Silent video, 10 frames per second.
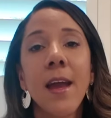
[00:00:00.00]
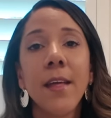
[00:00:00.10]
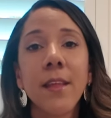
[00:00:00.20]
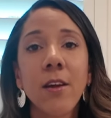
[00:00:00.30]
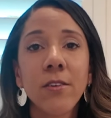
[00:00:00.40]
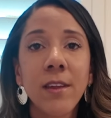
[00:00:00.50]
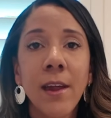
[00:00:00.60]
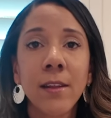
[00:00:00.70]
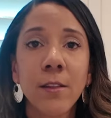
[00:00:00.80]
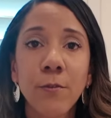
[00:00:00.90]
and they are
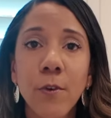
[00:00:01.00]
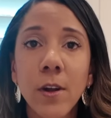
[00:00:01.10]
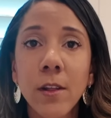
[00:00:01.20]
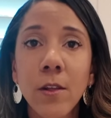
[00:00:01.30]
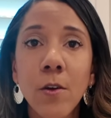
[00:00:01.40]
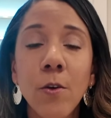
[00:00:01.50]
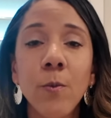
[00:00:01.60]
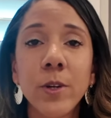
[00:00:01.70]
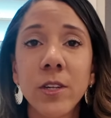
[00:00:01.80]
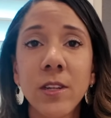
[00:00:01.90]
set at the front of the home,
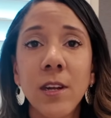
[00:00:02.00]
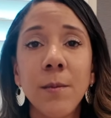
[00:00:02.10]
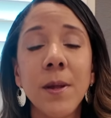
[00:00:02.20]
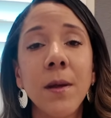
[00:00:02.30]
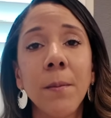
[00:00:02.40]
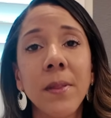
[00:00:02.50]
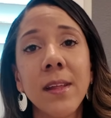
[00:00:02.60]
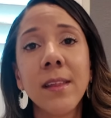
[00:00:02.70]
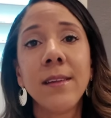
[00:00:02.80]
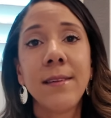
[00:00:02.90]
which is going to be
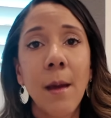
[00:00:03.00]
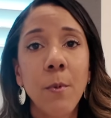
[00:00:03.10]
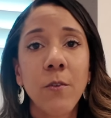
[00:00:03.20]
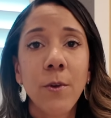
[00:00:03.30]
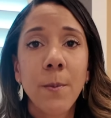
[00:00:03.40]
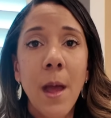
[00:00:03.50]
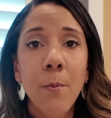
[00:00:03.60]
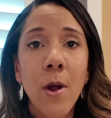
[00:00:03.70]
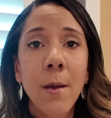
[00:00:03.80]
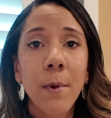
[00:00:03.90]
completely separate from that
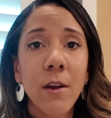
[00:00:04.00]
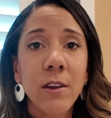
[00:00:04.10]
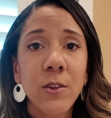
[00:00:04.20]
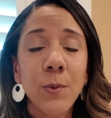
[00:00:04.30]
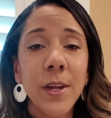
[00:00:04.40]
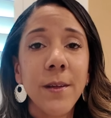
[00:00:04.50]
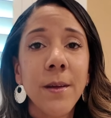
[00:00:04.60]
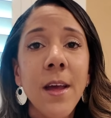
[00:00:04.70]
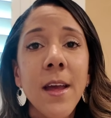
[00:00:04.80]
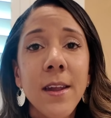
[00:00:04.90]
primary suite.
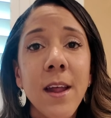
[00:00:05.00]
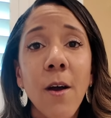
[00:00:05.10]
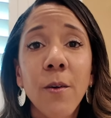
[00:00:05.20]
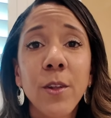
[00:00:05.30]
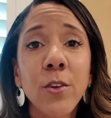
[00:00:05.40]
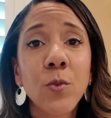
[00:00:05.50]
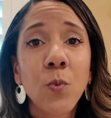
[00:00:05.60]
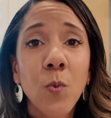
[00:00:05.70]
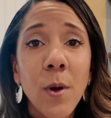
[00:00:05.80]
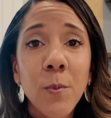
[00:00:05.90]
Now there's
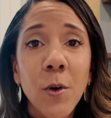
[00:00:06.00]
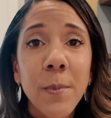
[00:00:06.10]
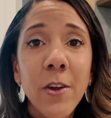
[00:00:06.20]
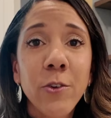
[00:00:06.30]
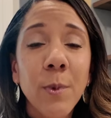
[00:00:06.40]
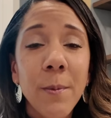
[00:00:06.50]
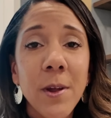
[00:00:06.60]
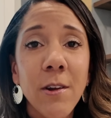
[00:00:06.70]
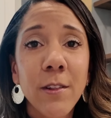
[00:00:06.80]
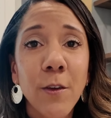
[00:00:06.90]
one more bedroom up
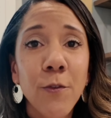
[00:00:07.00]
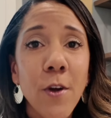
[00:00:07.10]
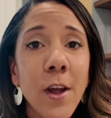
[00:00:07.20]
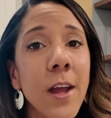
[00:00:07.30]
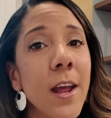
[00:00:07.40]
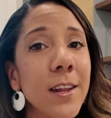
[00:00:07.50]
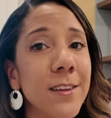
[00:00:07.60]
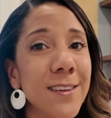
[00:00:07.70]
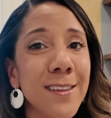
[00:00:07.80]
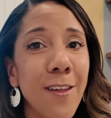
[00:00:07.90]
here at the front, and it's
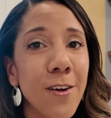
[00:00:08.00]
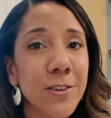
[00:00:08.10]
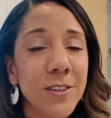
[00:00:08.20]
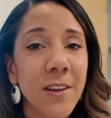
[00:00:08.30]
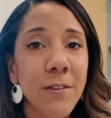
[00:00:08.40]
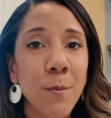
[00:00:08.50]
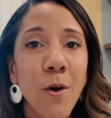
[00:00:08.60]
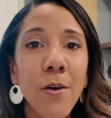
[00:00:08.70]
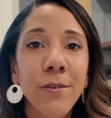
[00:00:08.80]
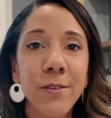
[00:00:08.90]
the largest of them
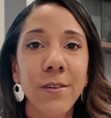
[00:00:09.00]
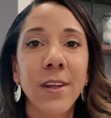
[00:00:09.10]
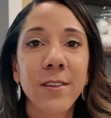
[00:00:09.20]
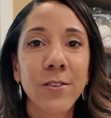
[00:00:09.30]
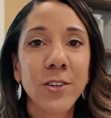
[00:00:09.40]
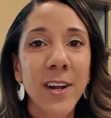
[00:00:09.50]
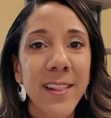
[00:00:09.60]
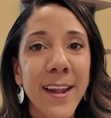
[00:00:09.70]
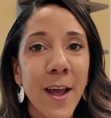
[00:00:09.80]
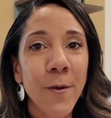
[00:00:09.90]
all, so let's go check
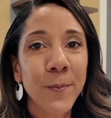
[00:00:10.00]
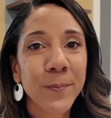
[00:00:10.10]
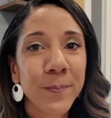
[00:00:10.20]
that out.